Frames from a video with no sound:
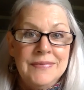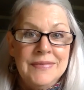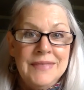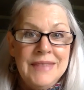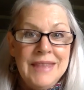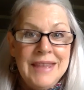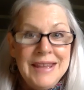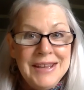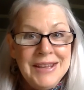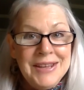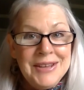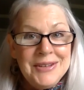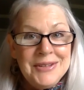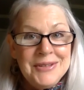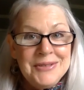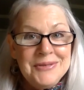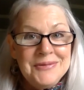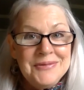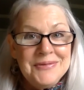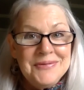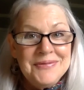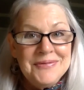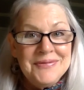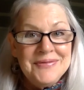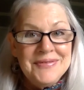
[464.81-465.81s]
Thank you.
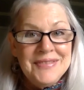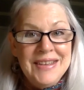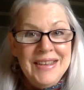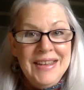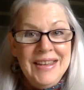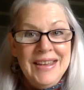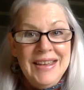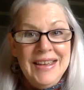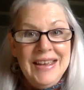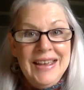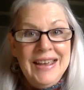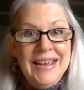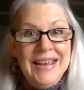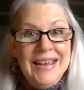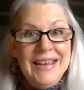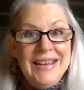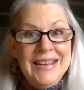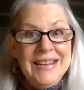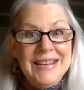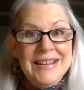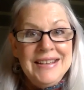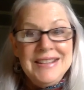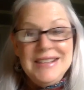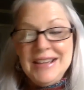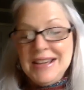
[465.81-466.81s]

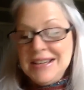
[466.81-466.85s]
And